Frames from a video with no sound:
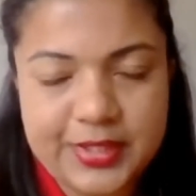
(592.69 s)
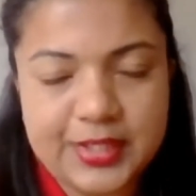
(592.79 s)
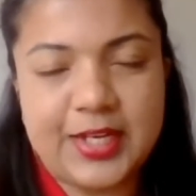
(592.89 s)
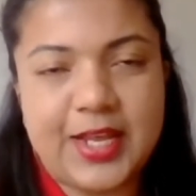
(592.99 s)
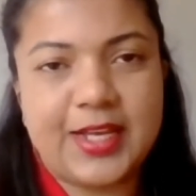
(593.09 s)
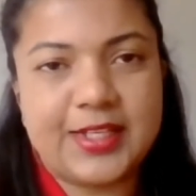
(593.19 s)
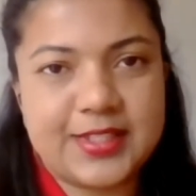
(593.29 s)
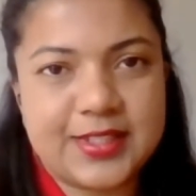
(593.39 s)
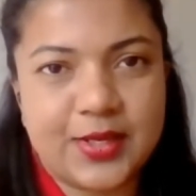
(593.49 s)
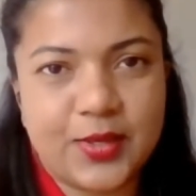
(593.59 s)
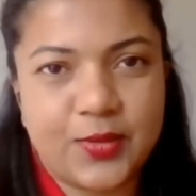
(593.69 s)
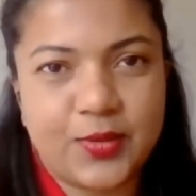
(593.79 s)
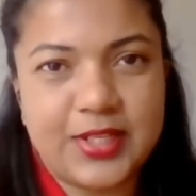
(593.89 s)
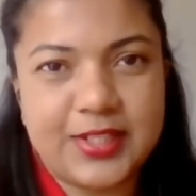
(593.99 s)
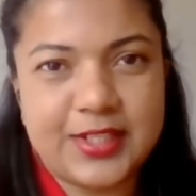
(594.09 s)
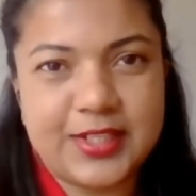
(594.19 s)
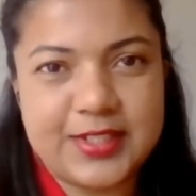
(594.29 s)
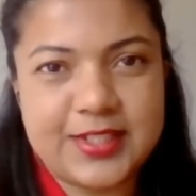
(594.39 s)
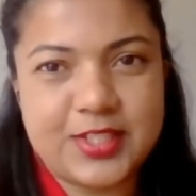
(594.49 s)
allies in the DC